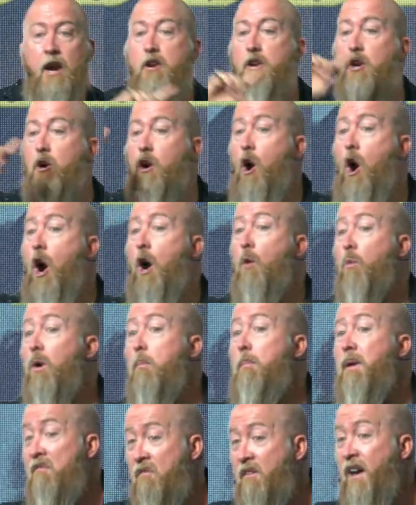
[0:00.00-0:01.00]
there your
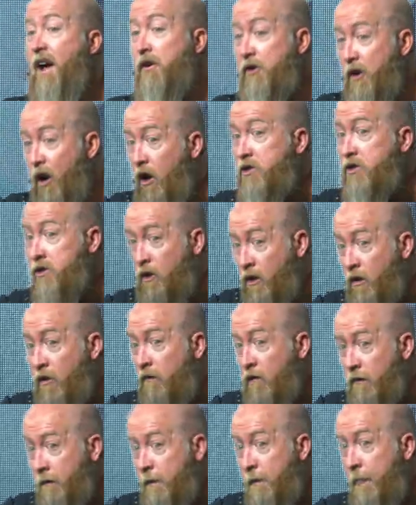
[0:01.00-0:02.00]
heart will be found
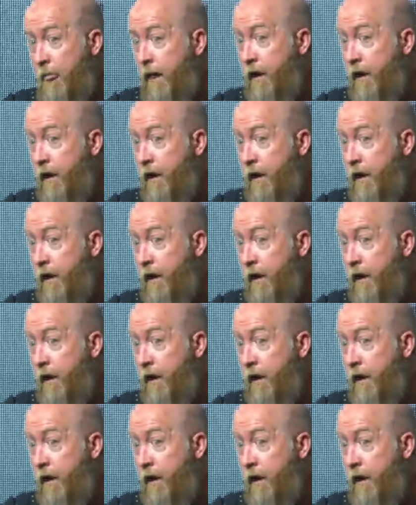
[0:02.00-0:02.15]
also.